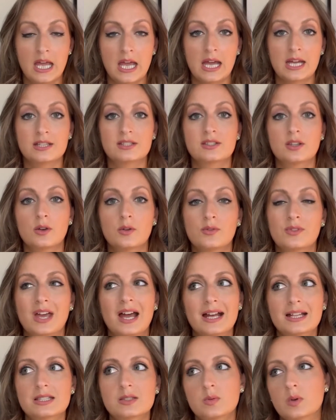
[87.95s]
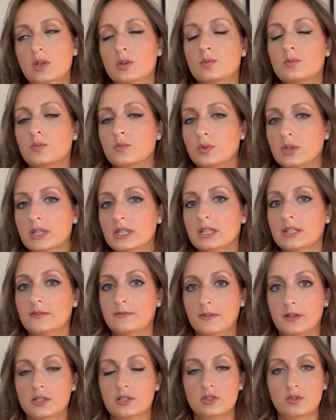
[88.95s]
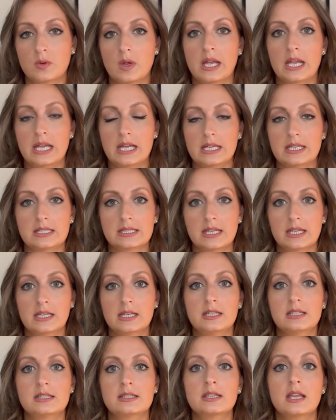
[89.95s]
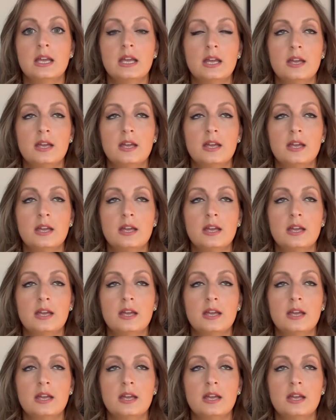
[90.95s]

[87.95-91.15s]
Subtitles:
And so that's what really Feng Shui is.